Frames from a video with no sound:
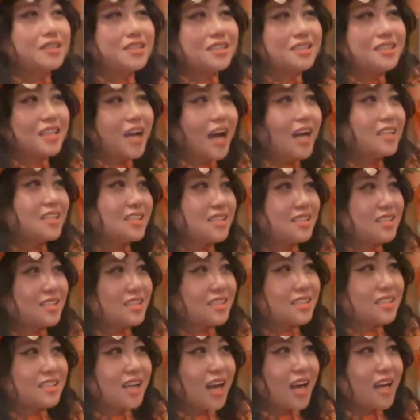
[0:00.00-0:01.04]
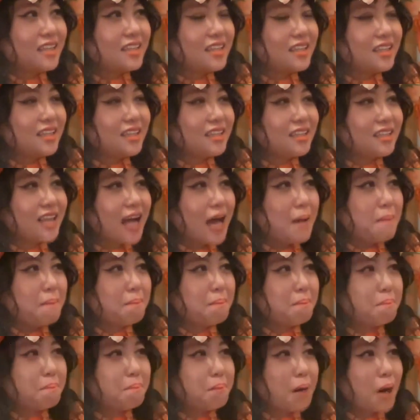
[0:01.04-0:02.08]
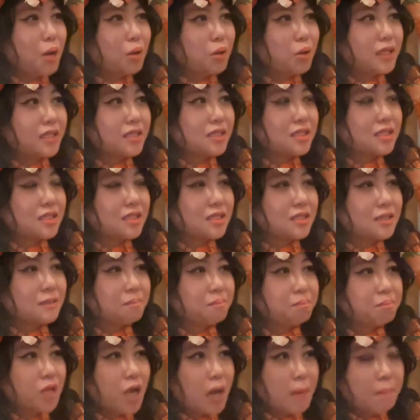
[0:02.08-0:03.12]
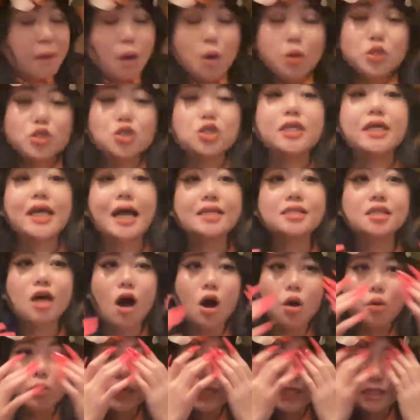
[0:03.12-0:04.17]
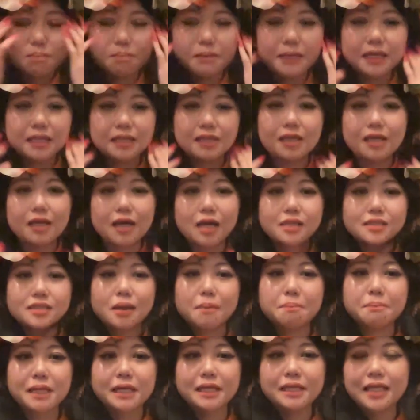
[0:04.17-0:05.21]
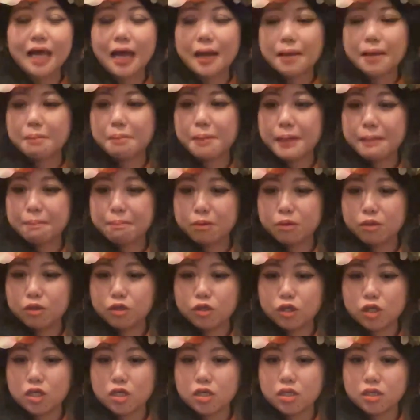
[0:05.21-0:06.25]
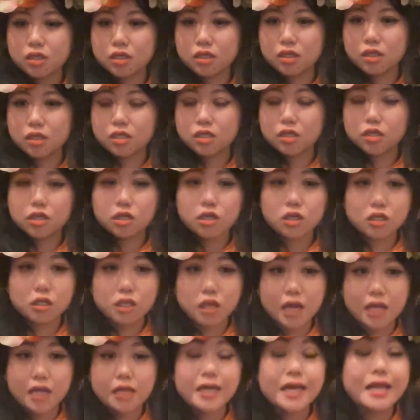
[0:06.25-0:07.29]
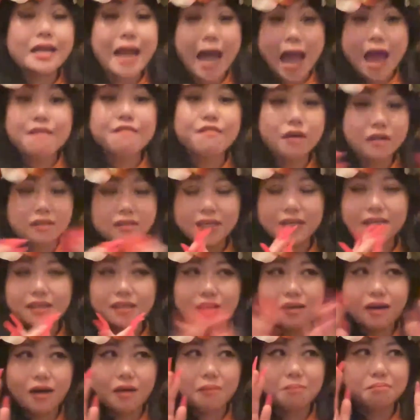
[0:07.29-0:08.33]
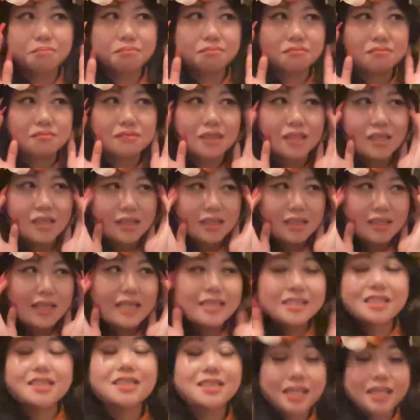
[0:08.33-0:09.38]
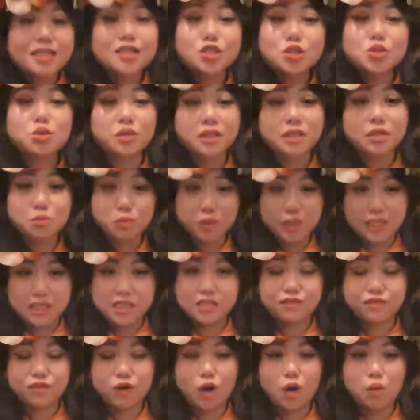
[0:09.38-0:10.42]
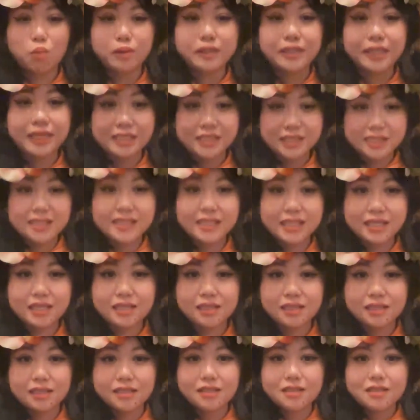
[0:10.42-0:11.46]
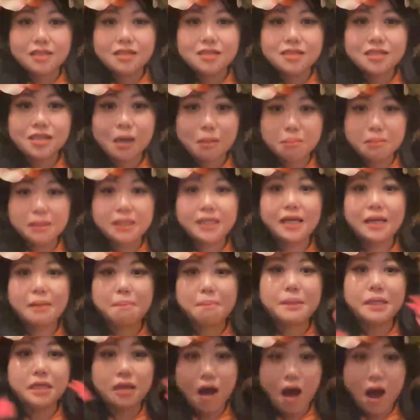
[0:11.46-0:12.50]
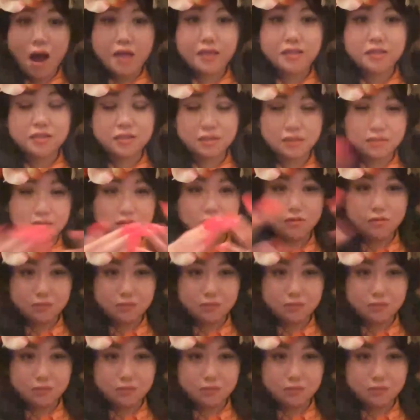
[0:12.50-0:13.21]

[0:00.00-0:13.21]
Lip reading: I think that poetry has always been something that people instinctually reach for when they seek something beyond